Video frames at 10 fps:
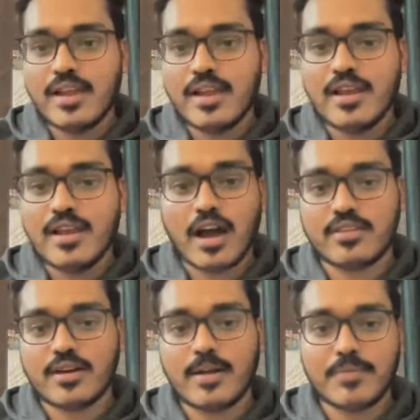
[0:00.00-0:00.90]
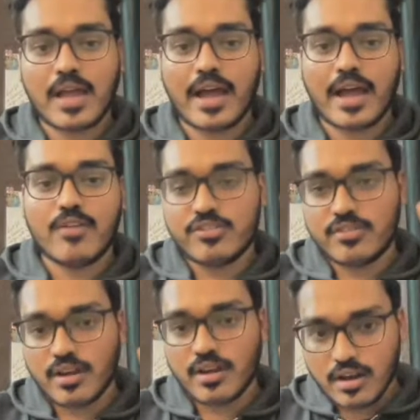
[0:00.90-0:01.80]
And meanwhile, Akshita,
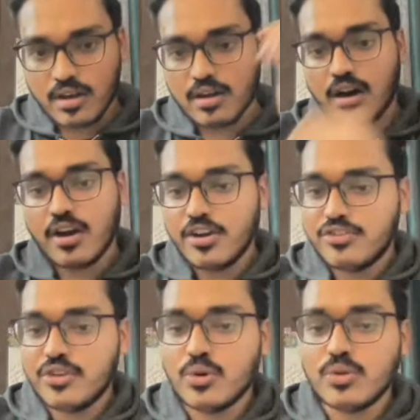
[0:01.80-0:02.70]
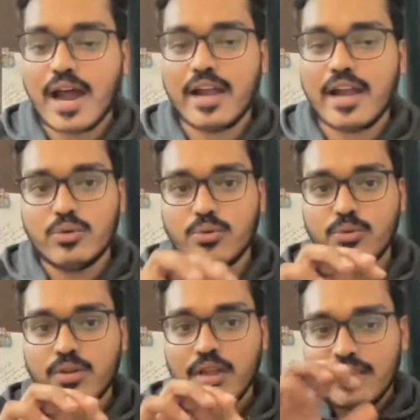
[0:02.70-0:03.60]
I would urge you
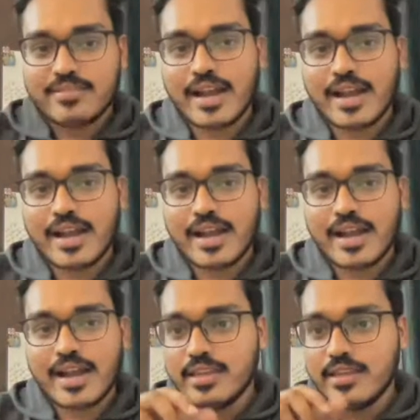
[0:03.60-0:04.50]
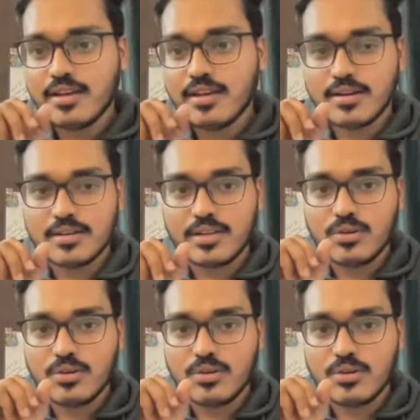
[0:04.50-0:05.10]
that you send out the